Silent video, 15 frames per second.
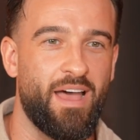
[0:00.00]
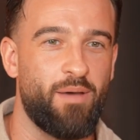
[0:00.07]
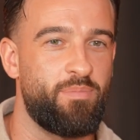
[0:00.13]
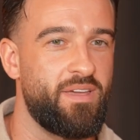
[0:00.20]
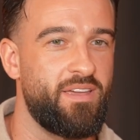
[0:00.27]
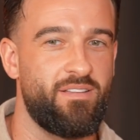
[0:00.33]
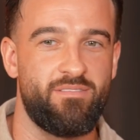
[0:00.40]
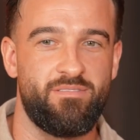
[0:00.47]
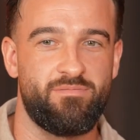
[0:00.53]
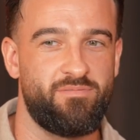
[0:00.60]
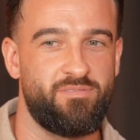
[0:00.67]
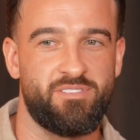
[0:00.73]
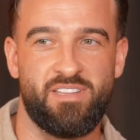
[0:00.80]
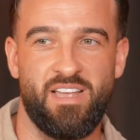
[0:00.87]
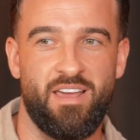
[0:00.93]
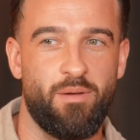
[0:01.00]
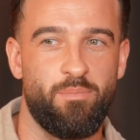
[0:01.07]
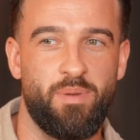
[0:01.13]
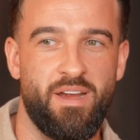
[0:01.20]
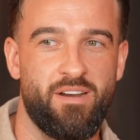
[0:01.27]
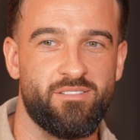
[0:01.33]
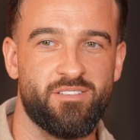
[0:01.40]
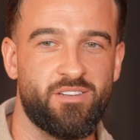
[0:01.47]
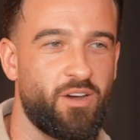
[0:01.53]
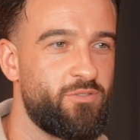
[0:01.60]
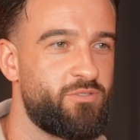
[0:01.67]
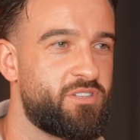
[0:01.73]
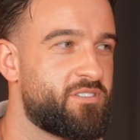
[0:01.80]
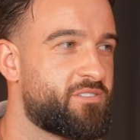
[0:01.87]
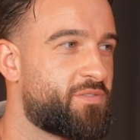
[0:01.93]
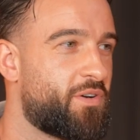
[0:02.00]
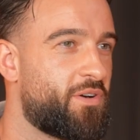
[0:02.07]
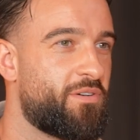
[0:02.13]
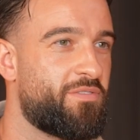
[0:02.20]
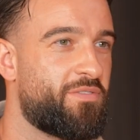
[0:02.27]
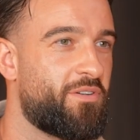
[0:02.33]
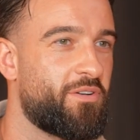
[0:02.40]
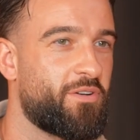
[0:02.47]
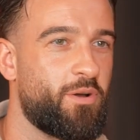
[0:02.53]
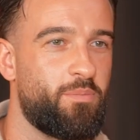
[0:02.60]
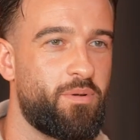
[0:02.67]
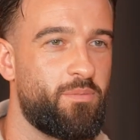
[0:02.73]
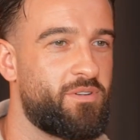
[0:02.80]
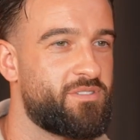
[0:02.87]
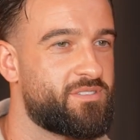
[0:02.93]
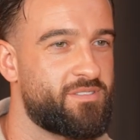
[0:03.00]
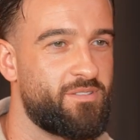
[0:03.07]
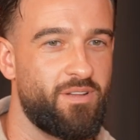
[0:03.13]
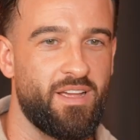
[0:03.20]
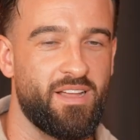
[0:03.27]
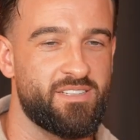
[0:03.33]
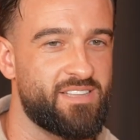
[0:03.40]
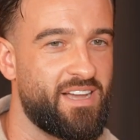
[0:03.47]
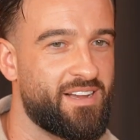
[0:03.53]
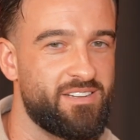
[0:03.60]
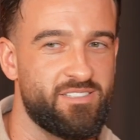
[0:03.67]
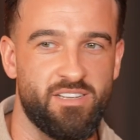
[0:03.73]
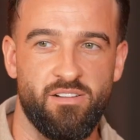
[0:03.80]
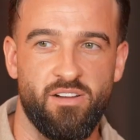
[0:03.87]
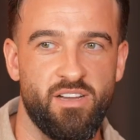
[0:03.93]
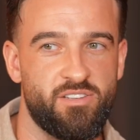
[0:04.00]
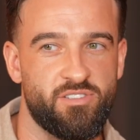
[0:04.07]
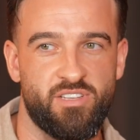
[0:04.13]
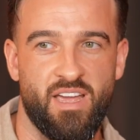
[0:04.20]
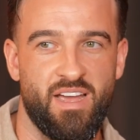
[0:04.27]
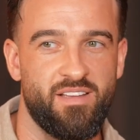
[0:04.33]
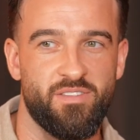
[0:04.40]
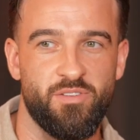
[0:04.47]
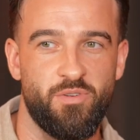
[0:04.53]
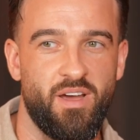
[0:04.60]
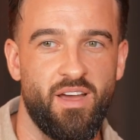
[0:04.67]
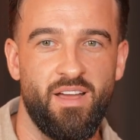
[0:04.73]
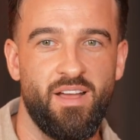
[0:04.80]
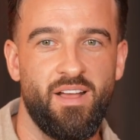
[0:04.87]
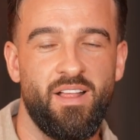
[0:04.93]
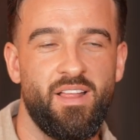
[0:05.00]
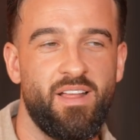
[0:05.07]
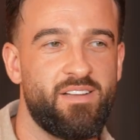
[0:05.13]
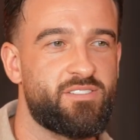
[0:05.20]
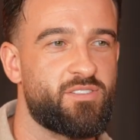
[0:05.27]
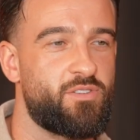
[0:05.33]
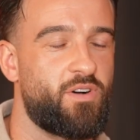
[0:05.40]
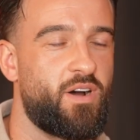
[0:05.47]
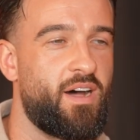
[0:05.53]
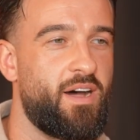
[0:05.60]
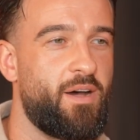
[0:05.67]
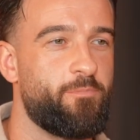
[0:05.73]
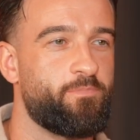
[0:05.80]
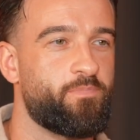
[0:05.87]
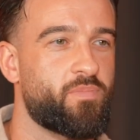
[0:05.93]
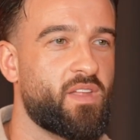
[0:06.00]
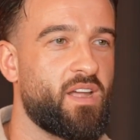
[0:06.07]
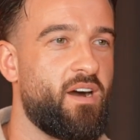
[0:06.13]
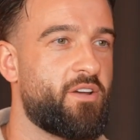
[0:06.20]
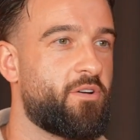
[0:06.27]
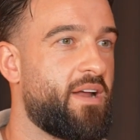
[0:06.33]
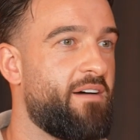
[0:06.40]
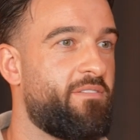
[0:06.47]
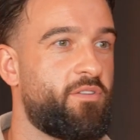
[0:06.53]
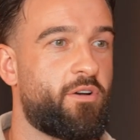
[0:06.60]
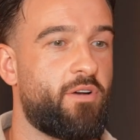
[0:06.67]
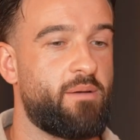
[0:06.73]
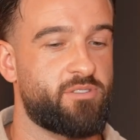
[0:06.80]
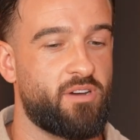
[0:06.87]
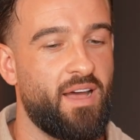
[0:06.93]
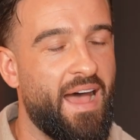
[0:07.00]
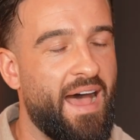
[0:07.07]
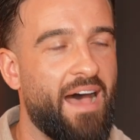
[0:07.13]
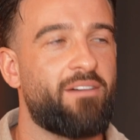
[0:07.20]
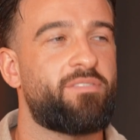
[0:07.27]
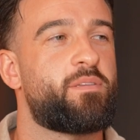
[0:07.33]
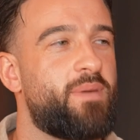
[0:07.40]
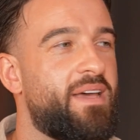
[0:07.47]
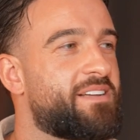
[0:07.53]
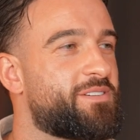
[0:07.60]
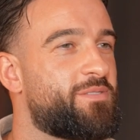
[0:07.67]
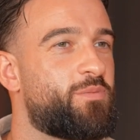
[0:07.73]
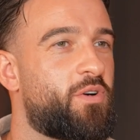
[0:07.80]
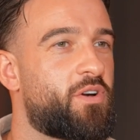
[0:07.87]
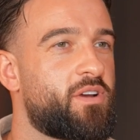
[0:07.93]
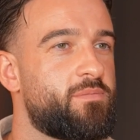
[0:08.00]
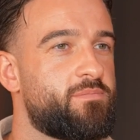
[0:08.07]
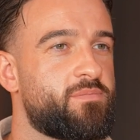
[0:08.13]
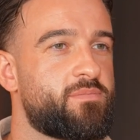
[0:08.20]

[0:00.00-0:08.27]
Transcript: be staying on parents' couches for a couple of months, like, stacking shelves. I just can't do that. So I don't have another option. I have to make something work.